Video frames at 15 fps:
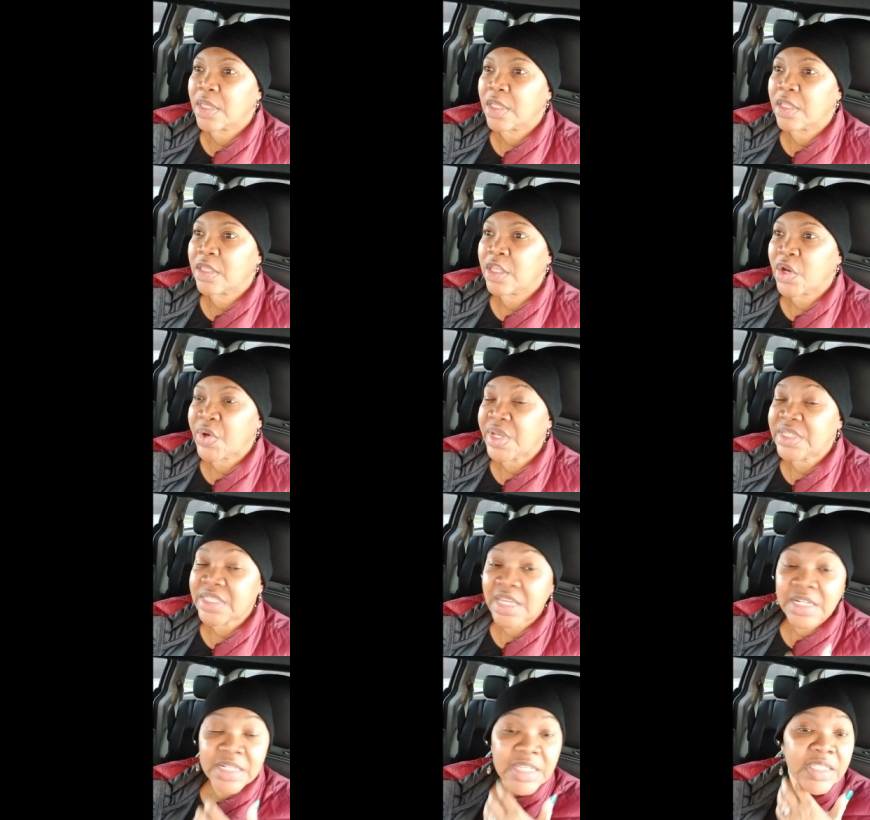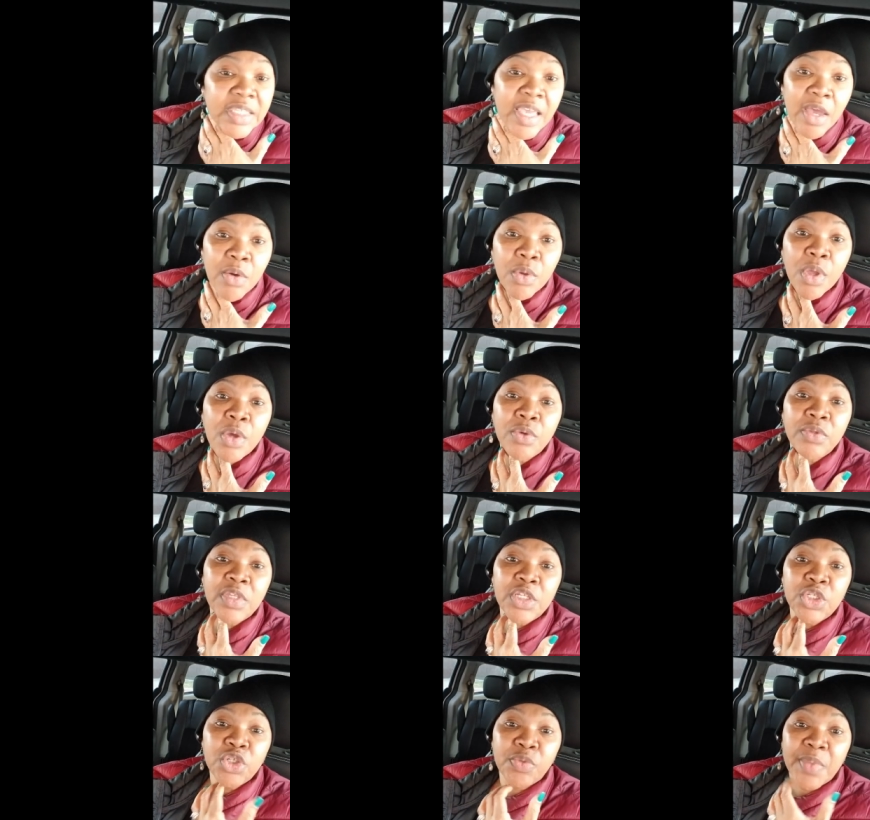there is a discount code
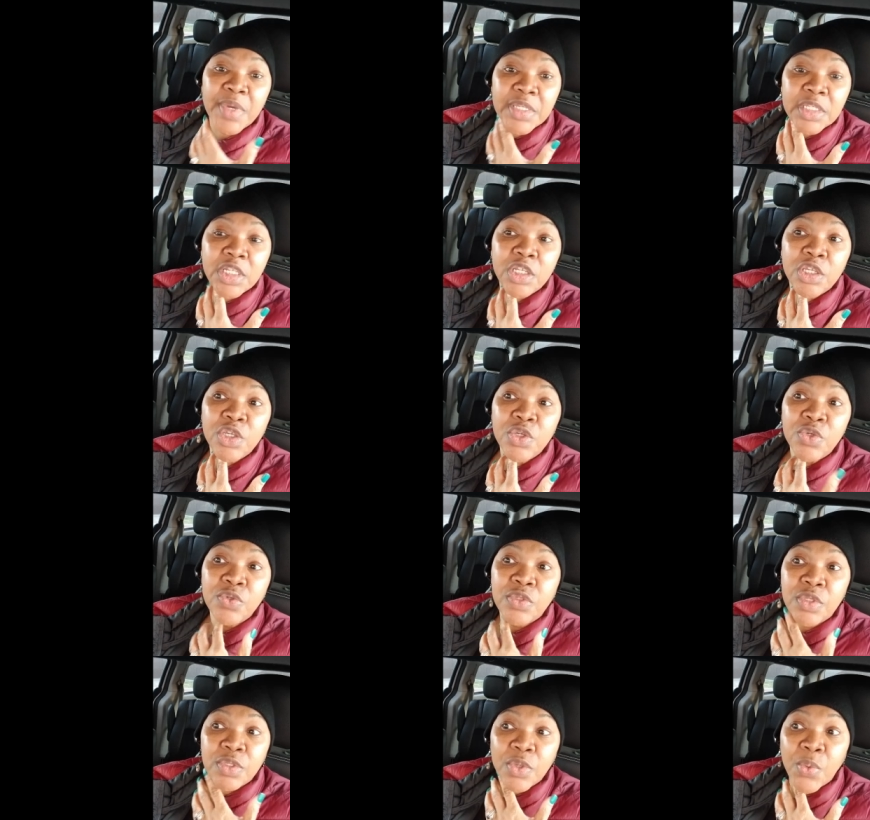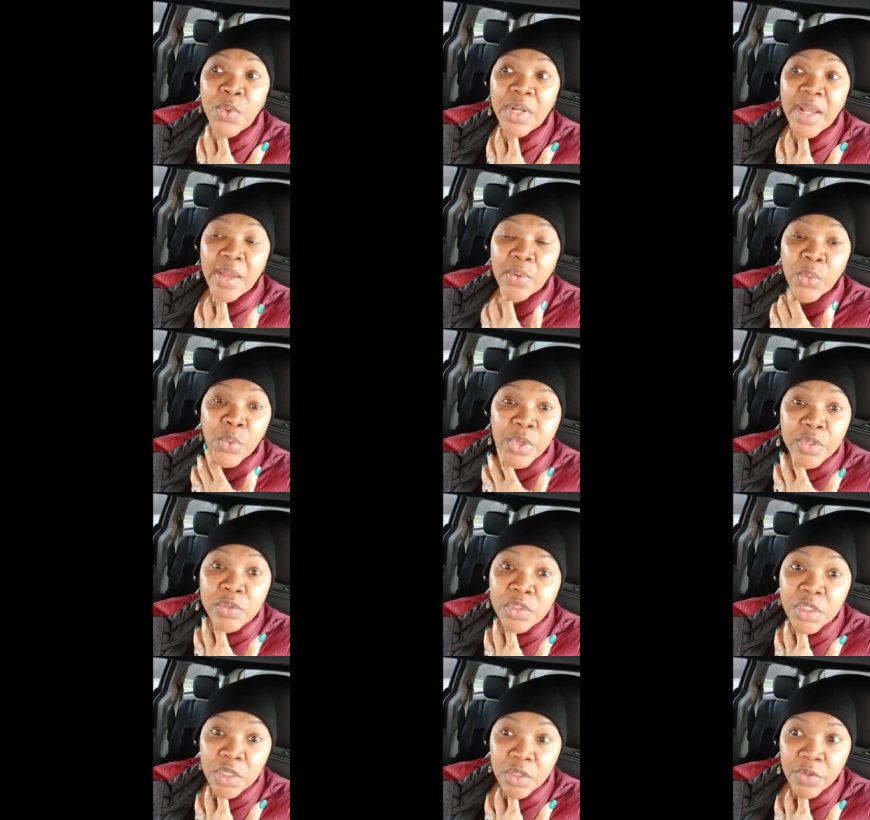that you must use. So what I will
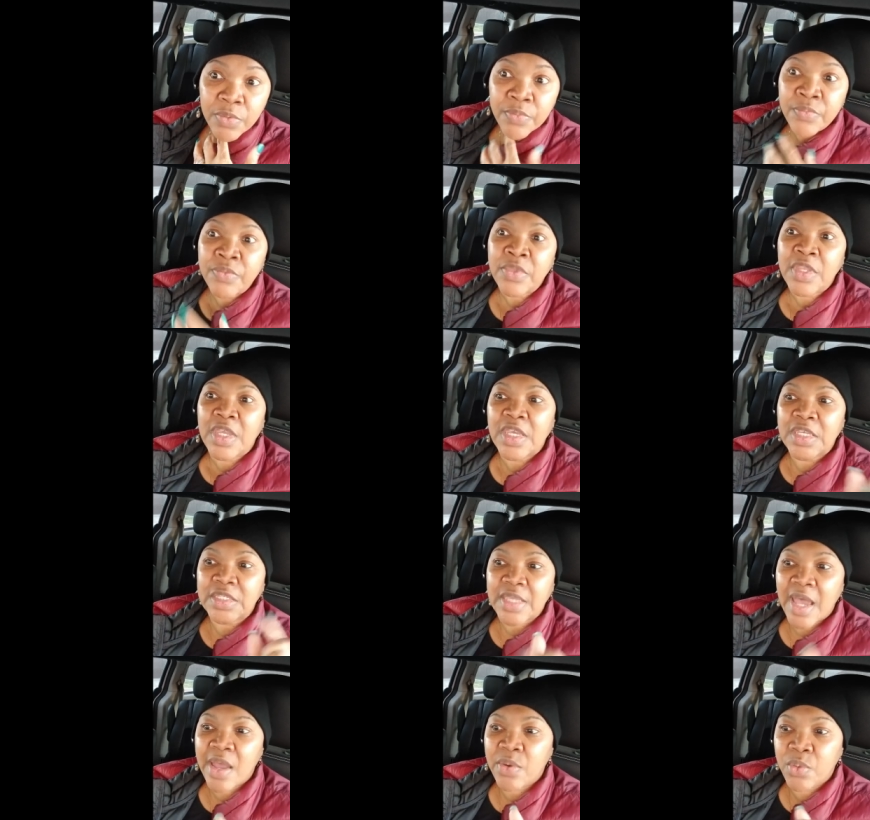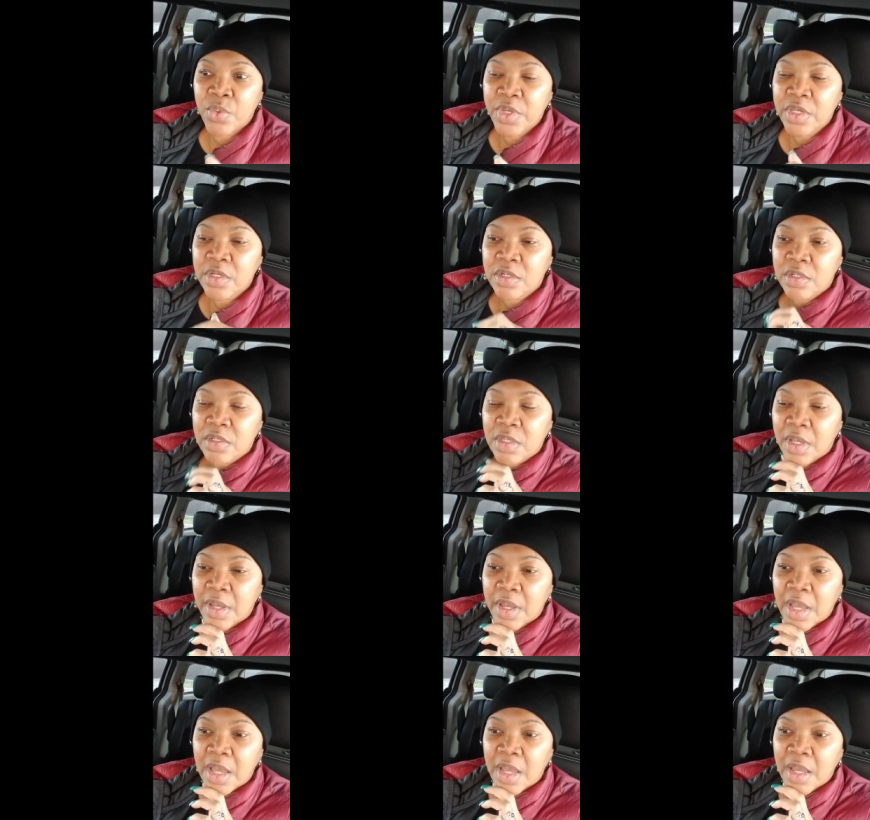do is I will
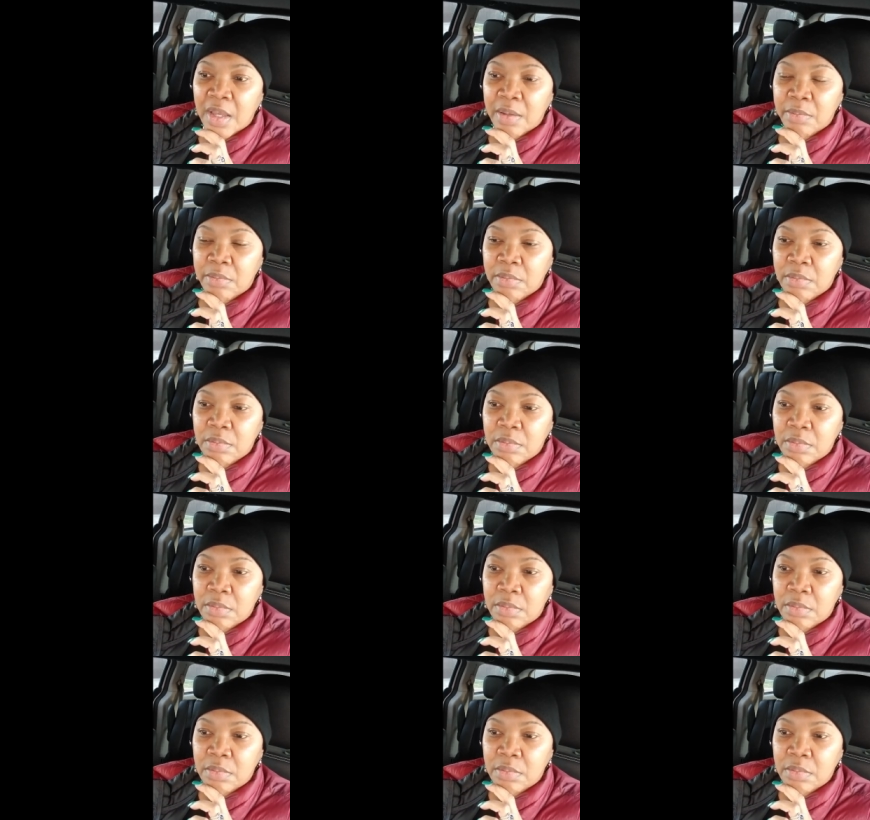um,